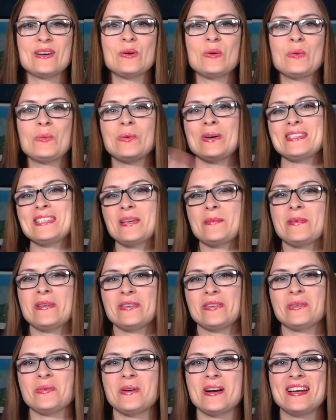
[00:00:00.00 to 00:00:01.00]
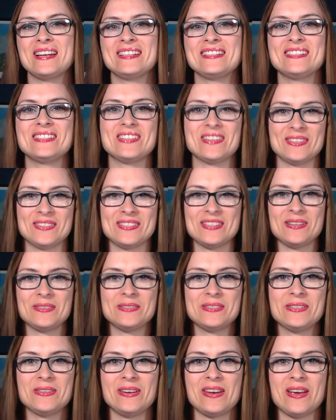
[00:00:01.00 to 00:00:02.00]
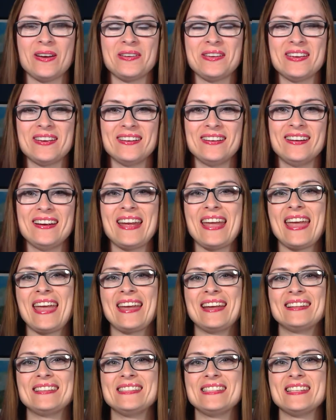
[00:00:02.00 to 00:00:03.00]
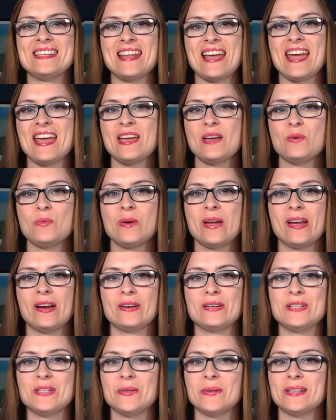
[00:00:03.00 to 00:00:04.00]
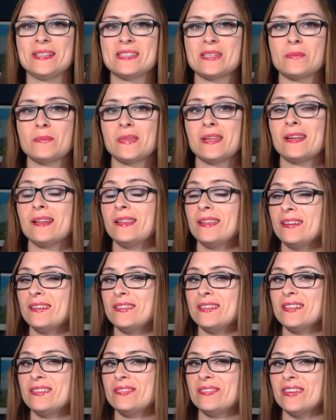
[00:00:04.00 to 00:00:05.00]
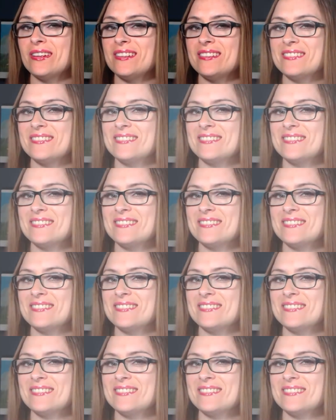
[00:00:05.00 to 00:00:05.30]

What's up everyone? Chelsea of Studio here, and today we are doing something a little different.